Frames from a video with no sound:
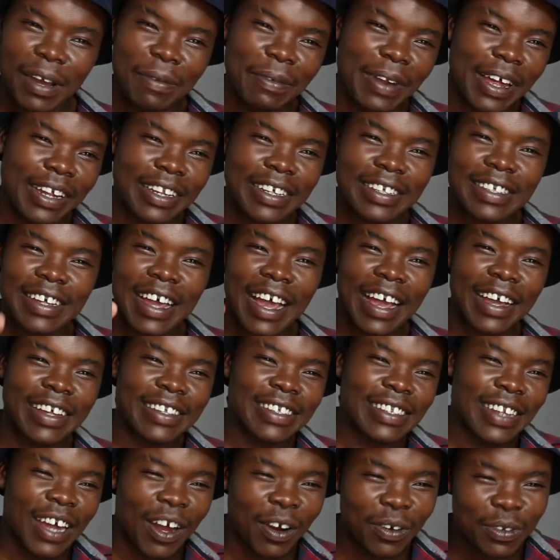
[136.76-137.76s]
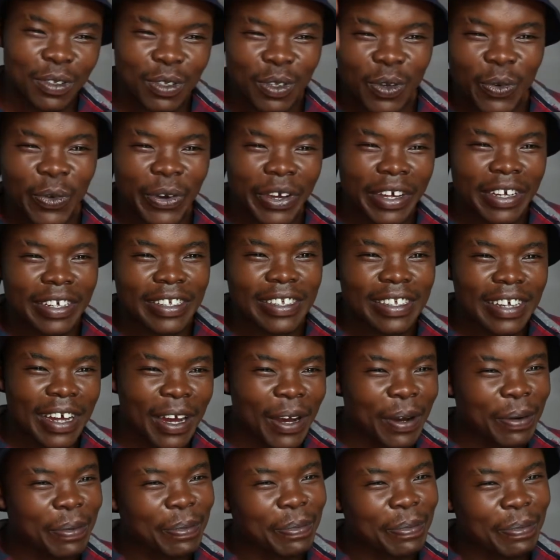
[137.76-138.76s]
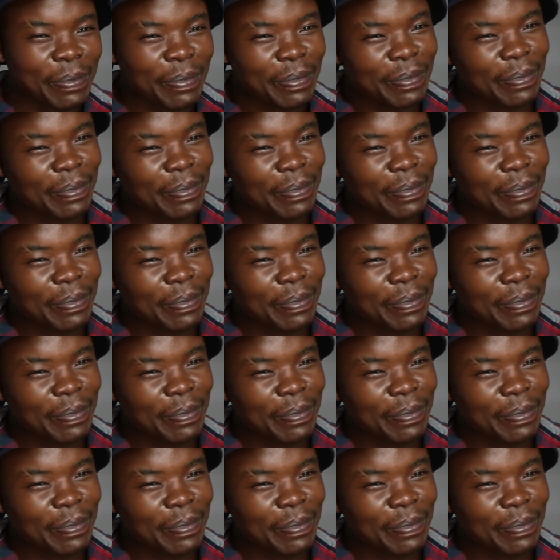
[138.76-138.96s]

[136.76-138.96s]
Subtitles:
I mean, like, this guy is now doing some...